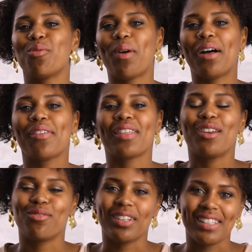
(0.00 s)
Wealth,
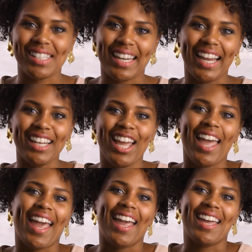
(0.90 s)
and Real Estate,
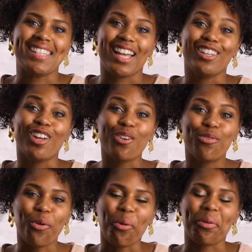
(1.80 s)
and I look
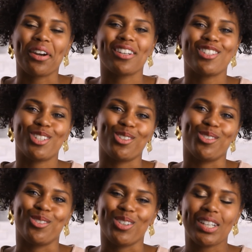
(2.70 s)
forward
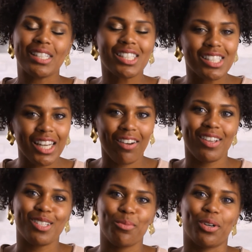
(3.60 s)
to sharing
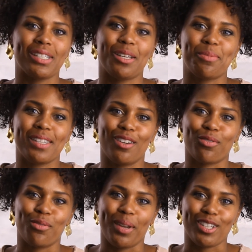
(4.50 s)
some more tips and
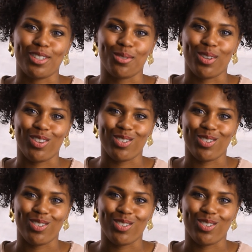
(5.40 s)
information with you